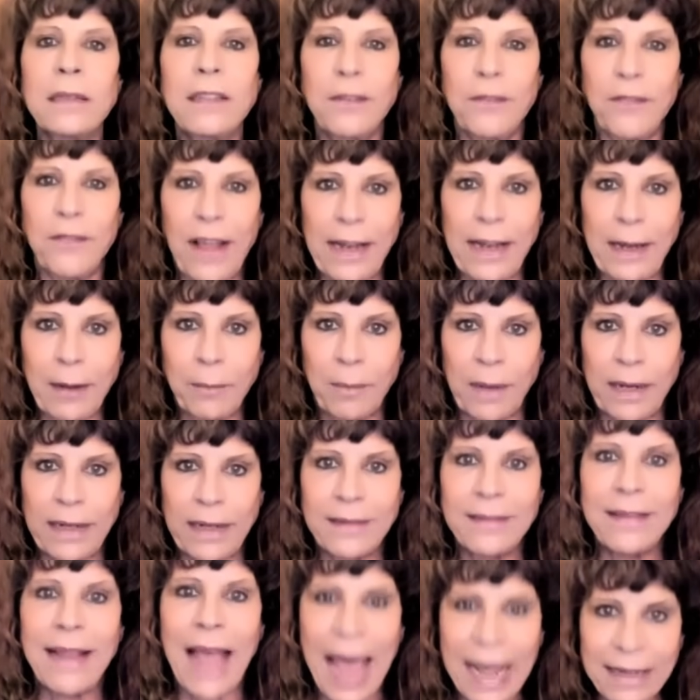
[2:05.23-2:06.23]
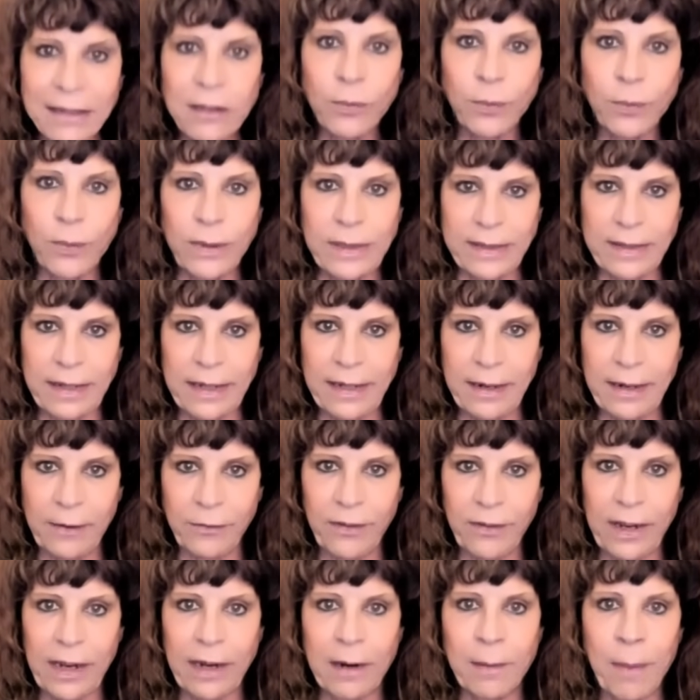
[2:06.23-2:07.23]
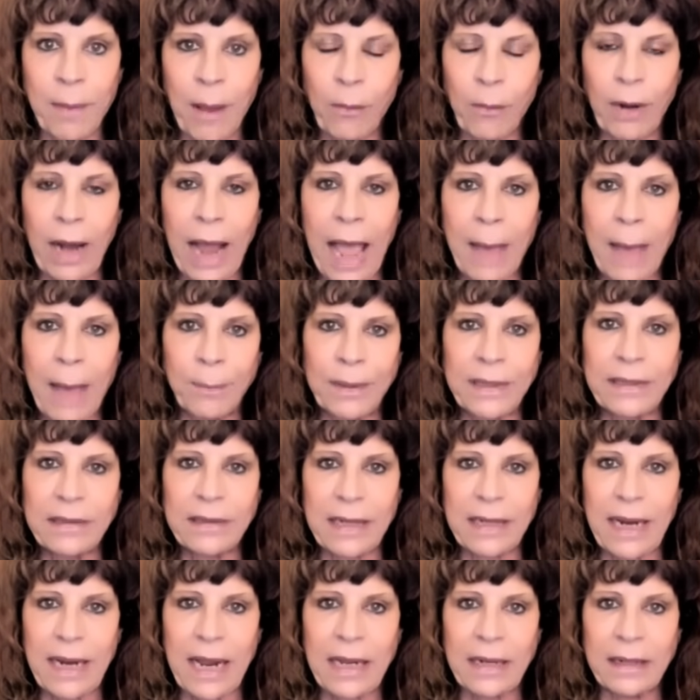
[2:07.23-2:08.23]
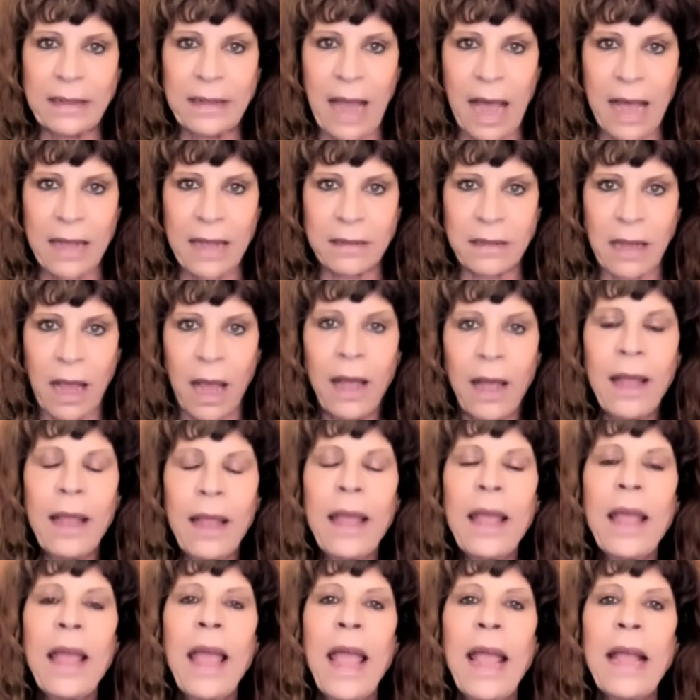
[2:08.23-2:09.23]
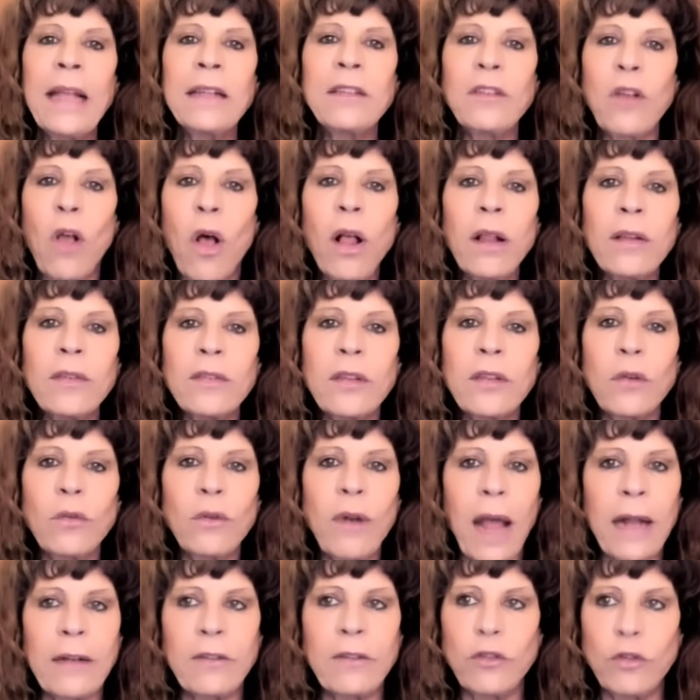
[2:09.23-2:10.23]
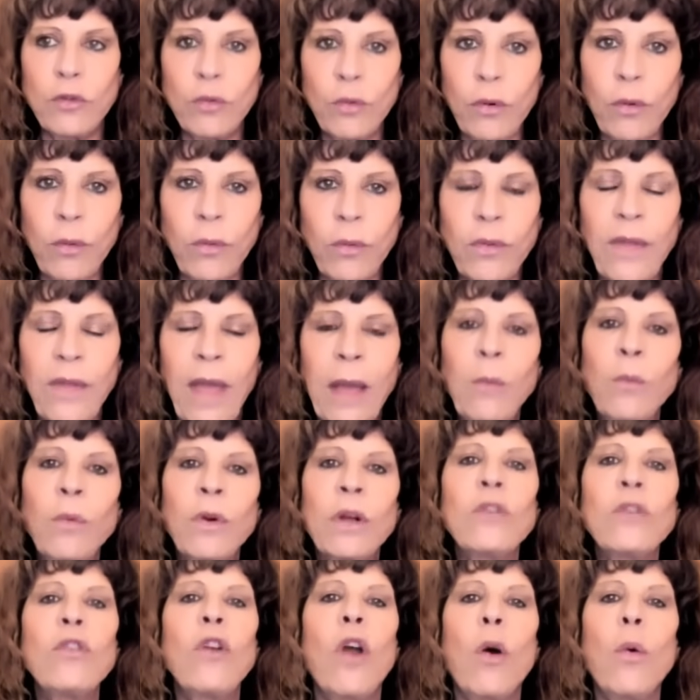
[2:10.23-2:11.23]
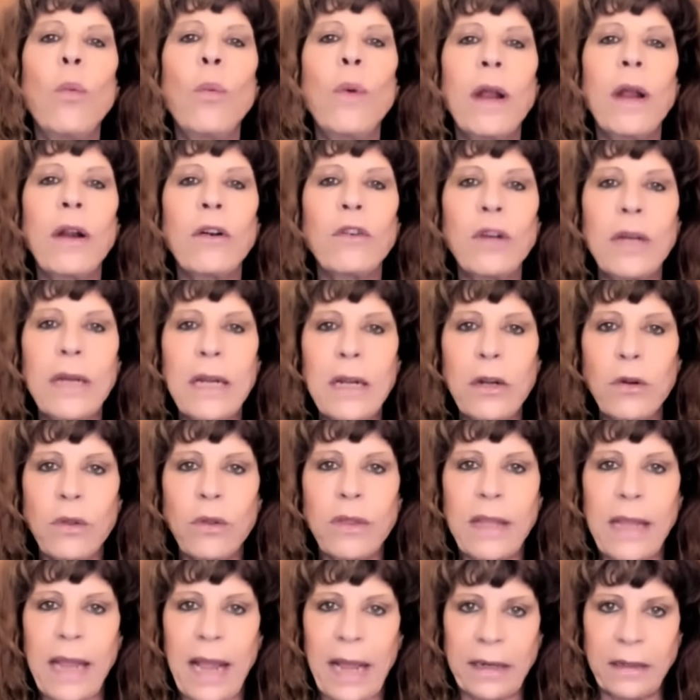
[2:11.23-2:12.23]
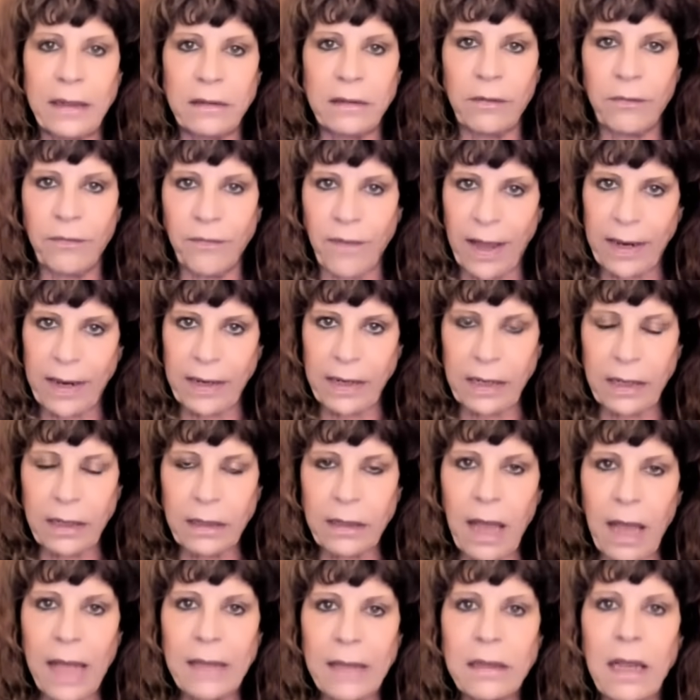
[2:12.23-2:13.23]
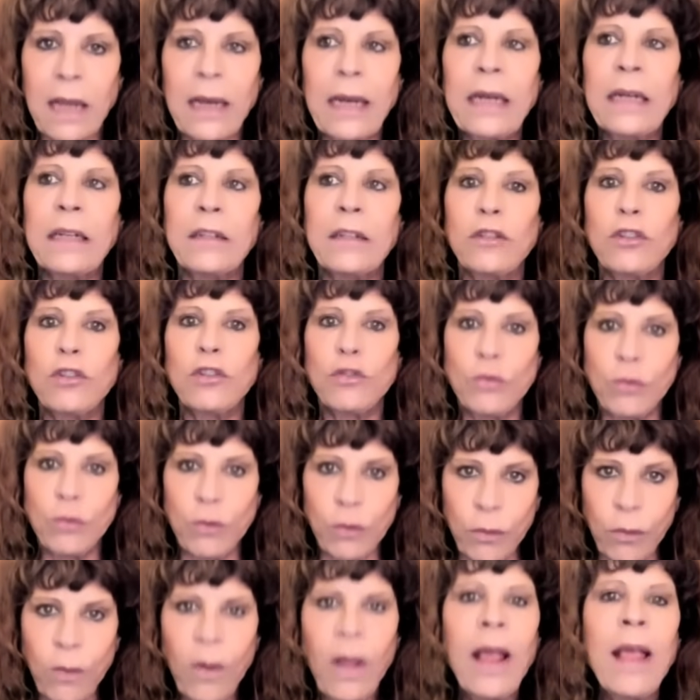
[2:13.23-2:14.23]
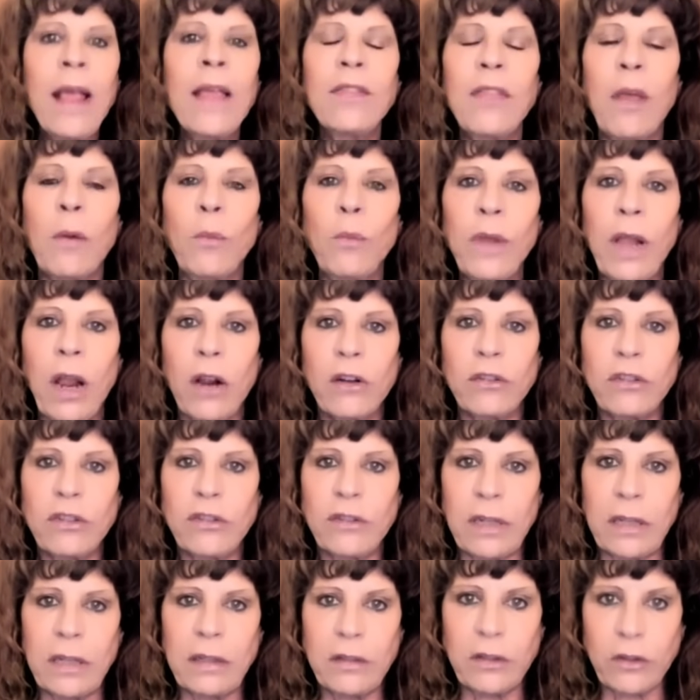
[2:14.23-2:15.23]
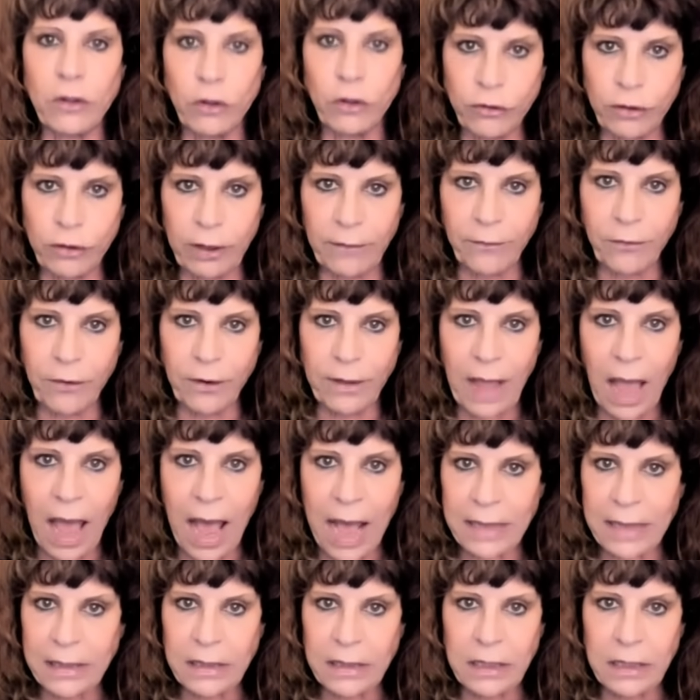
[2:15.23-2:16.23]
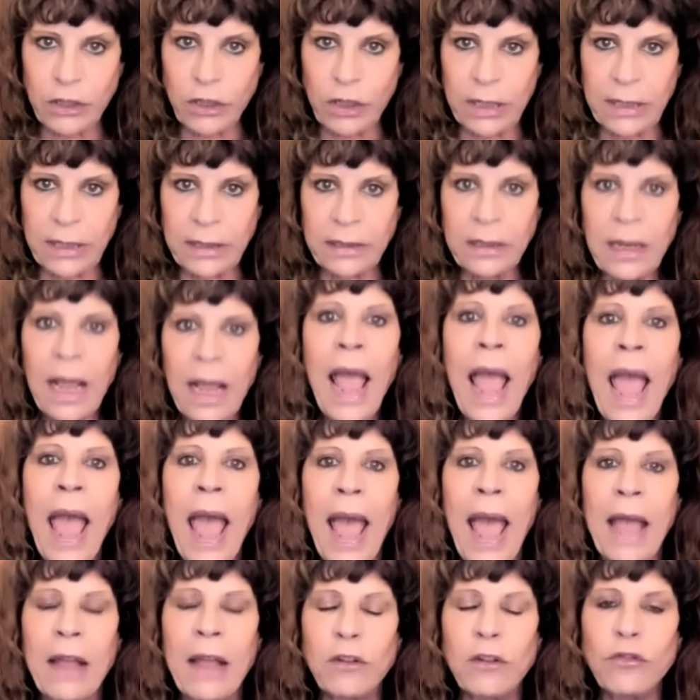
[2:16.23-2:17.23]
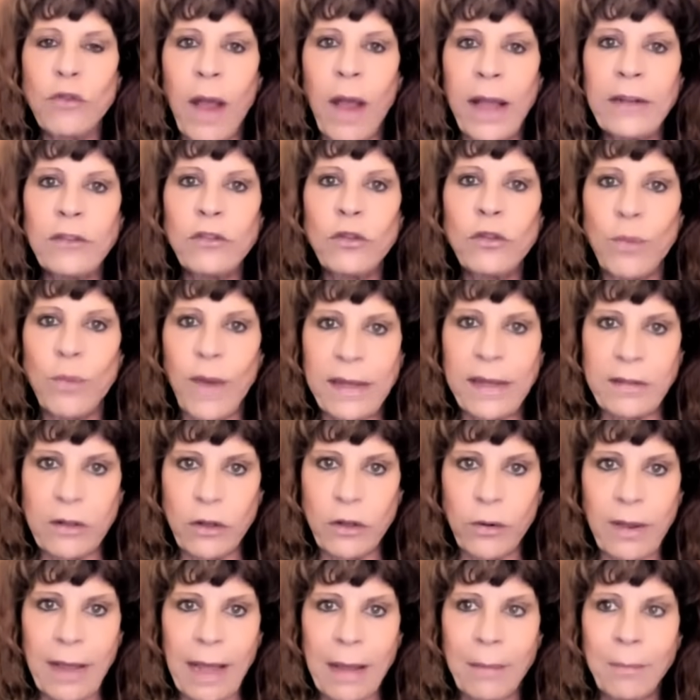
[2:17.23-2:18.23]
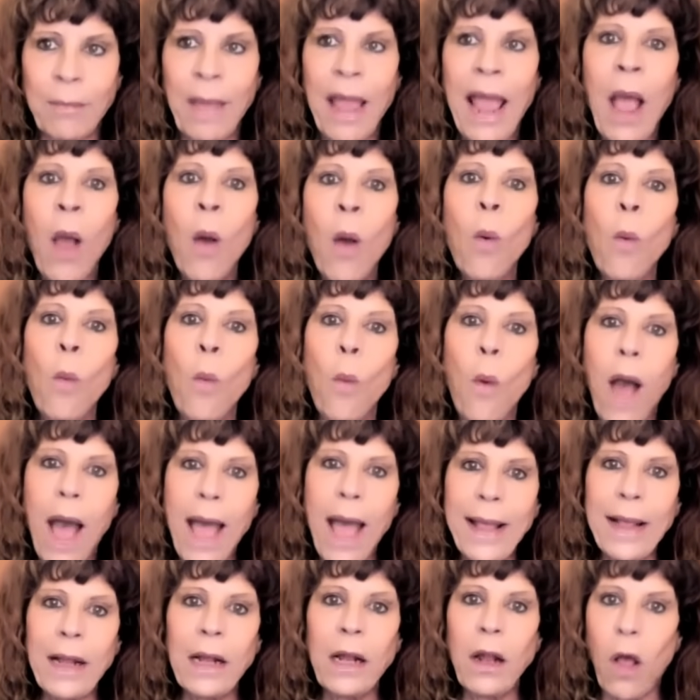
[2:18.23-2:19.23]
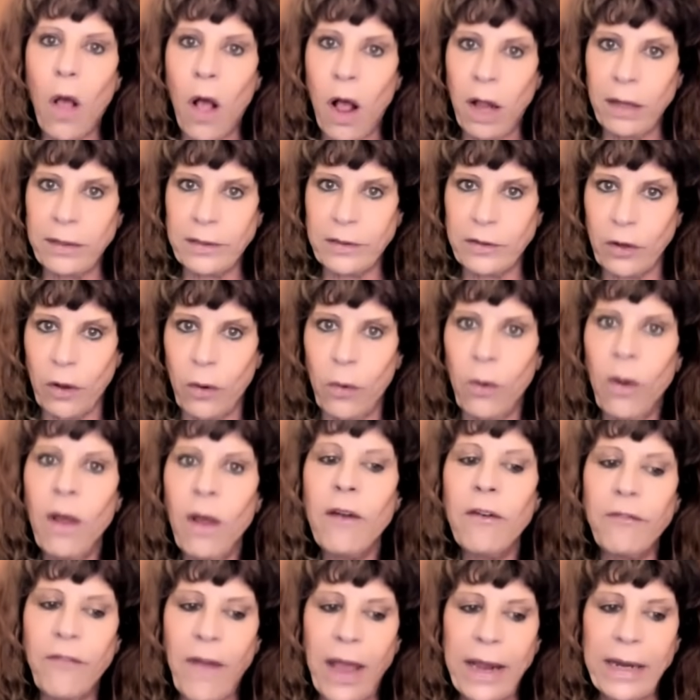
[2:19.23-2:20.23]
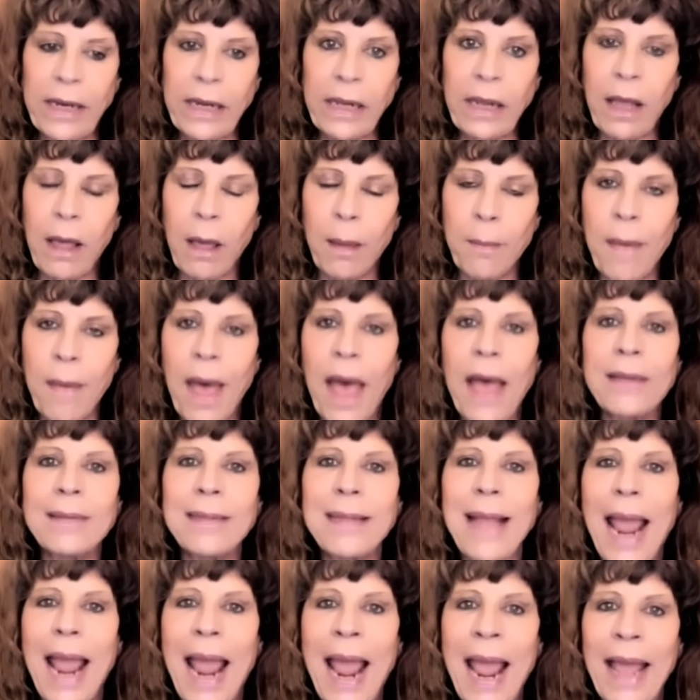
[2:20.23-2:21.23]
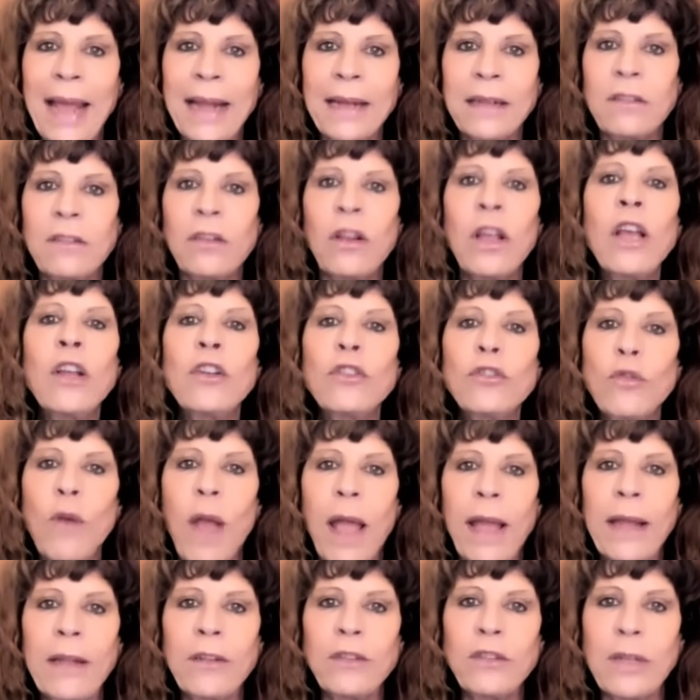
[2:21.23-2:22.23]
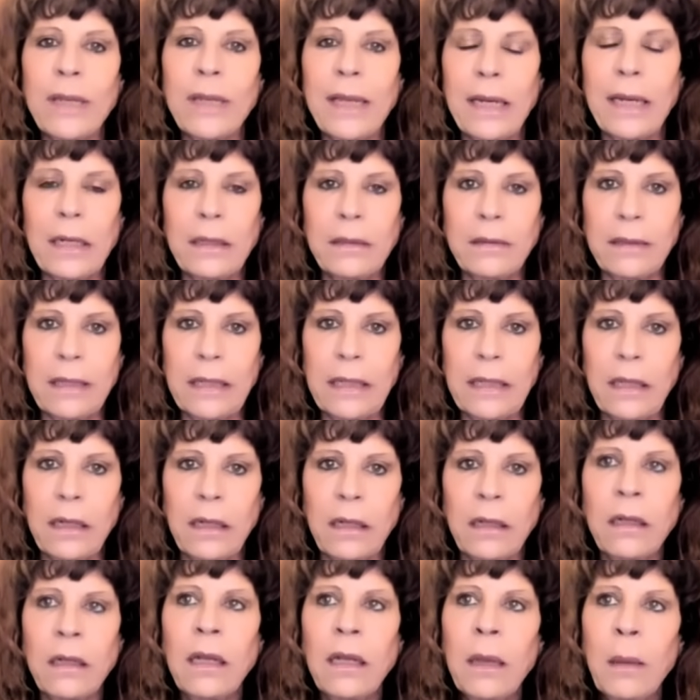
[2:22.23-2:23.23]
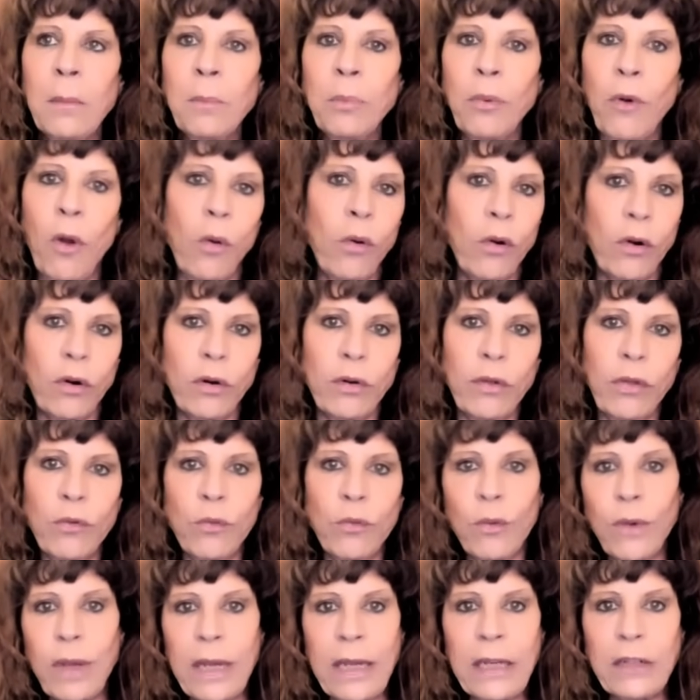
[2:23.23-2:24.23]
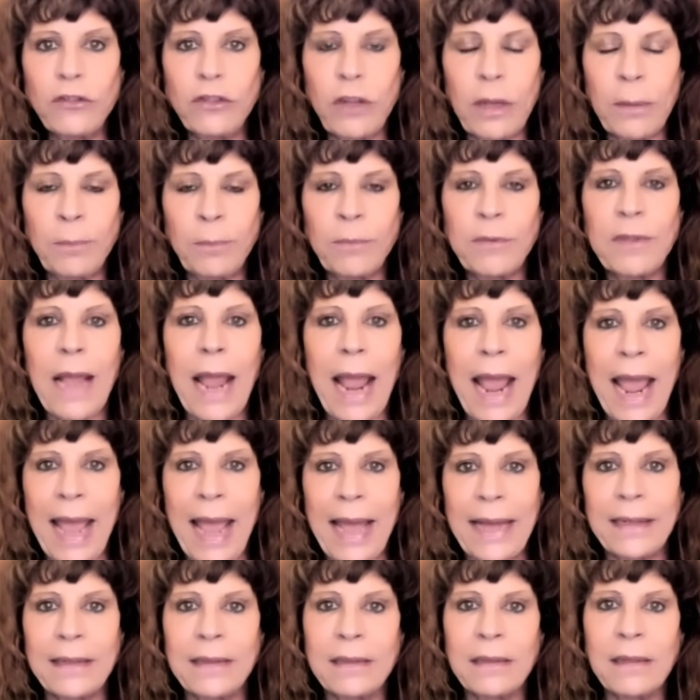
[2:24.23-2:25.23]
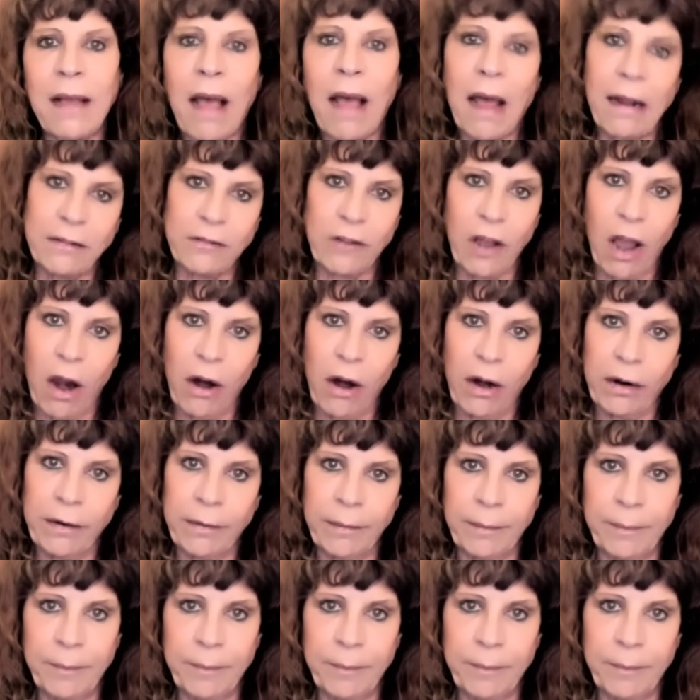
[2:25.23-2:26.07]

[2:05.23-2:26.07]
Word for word: development. That's what's significant about what happened today in Gaza. It's also not true that we're nowhere near the end of fighting in Gaza. It is true that we are still searching for the hostages, uh, trying to rescue them, while also fighting Hamas and trying to get a deal brokered through Egypt and Qatar.